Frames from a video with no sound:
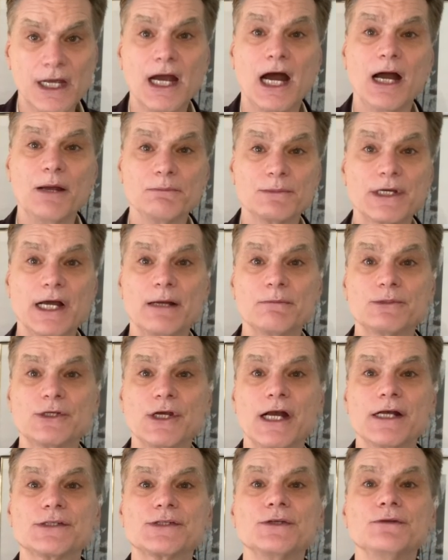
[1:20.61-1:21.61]
I'm Tom
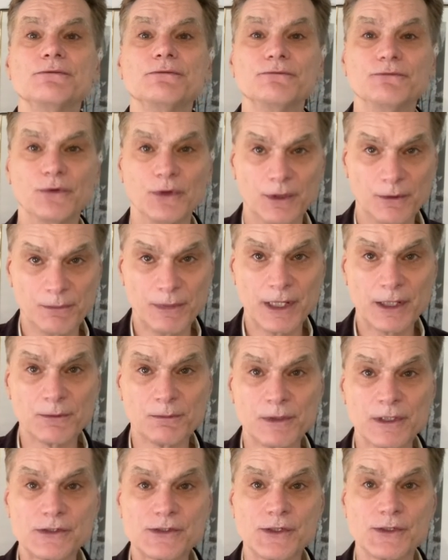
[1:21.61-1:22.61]
Johnson for the Better
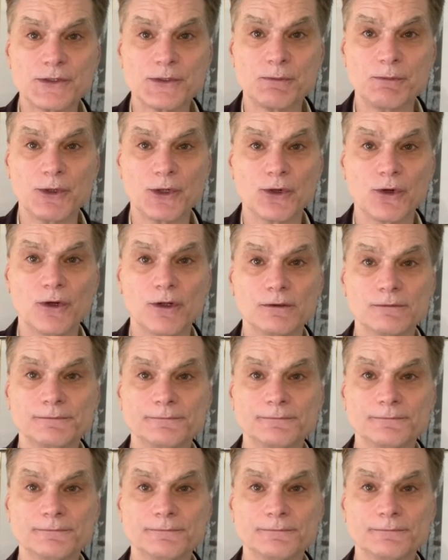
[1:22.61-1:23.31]
Business Bureau.